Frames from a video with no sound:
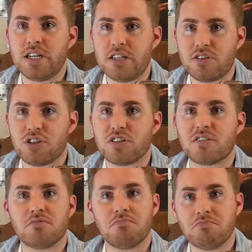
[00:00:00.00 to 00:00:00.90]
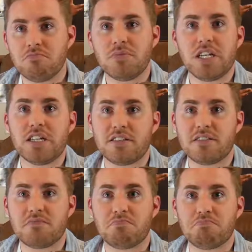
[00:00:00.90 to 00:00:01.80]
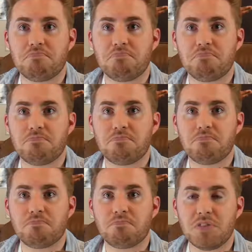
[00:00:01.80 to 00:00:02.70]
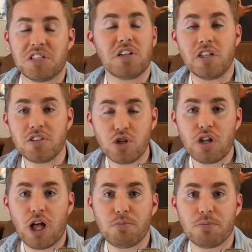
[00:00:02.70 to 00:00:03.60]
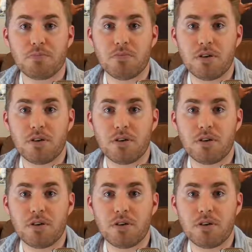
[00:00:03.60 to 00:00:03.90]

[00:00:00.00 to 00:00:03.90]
It's just, it's a good album.